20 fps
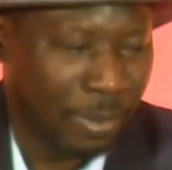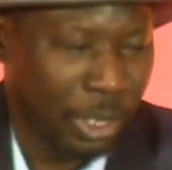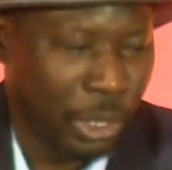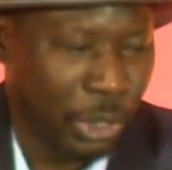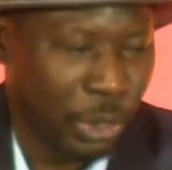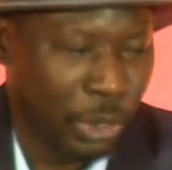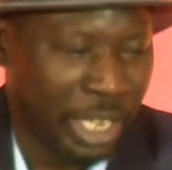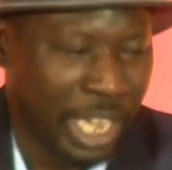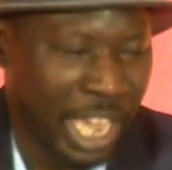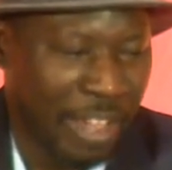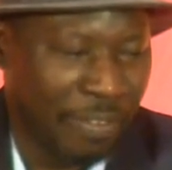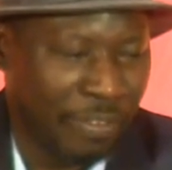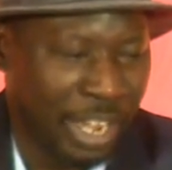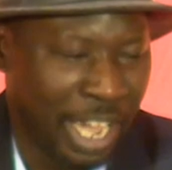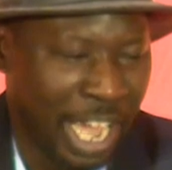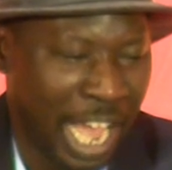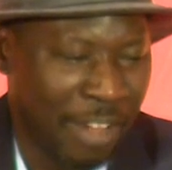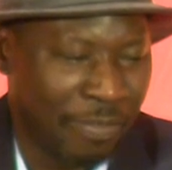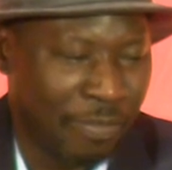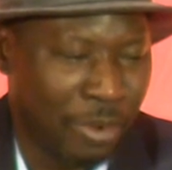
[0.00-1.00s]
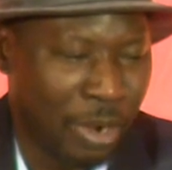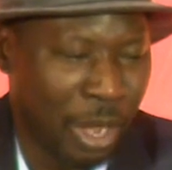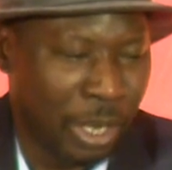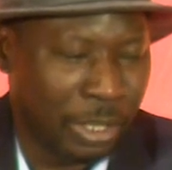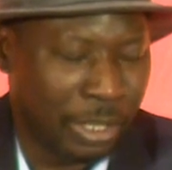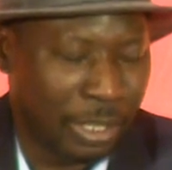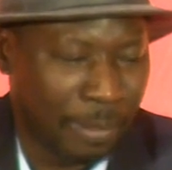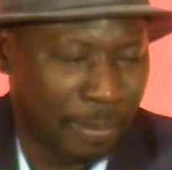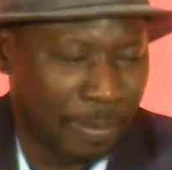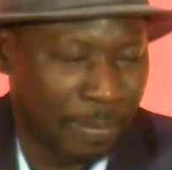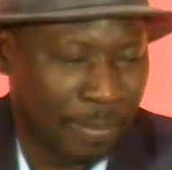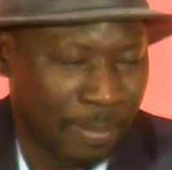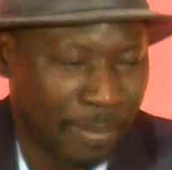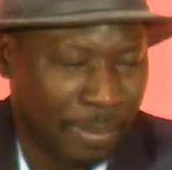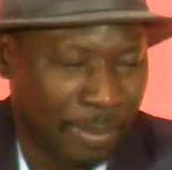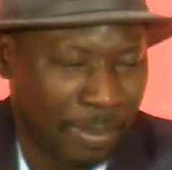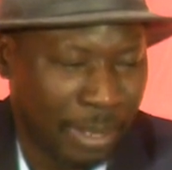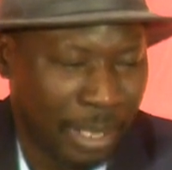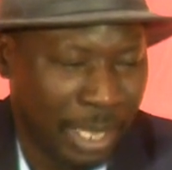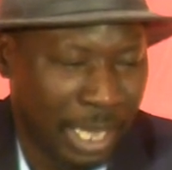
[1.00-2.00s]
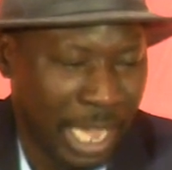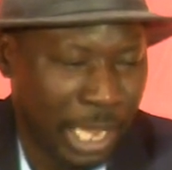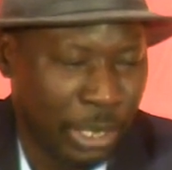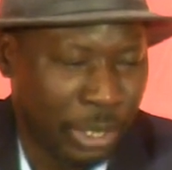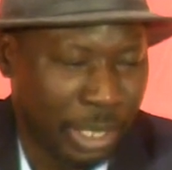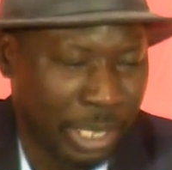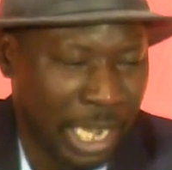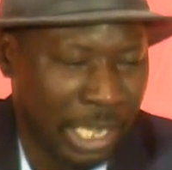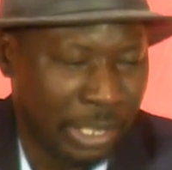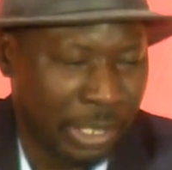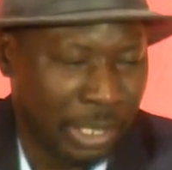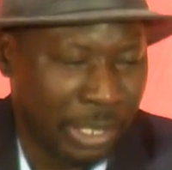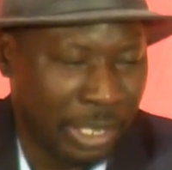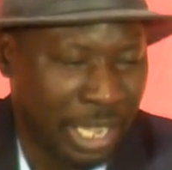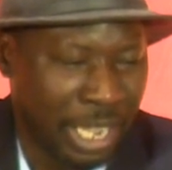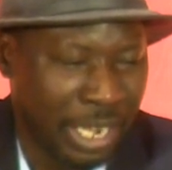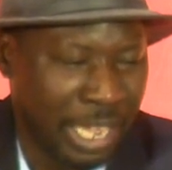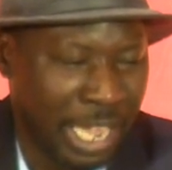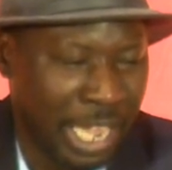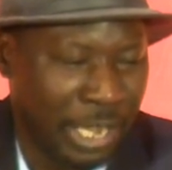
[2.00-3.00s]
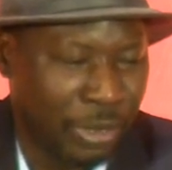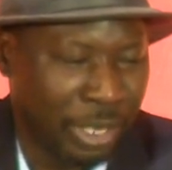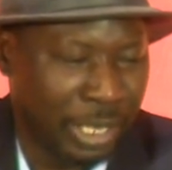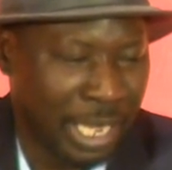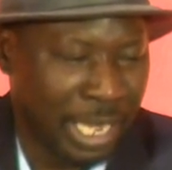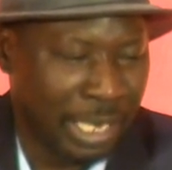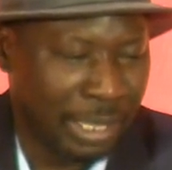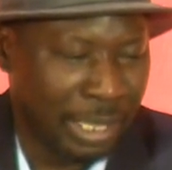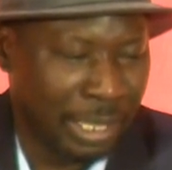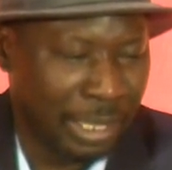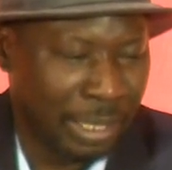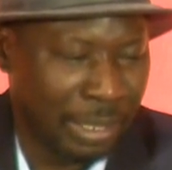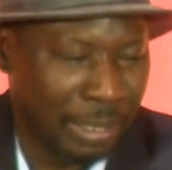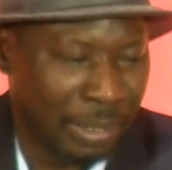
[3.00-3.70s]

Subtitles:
You gave the have-nots, educated the uneducated.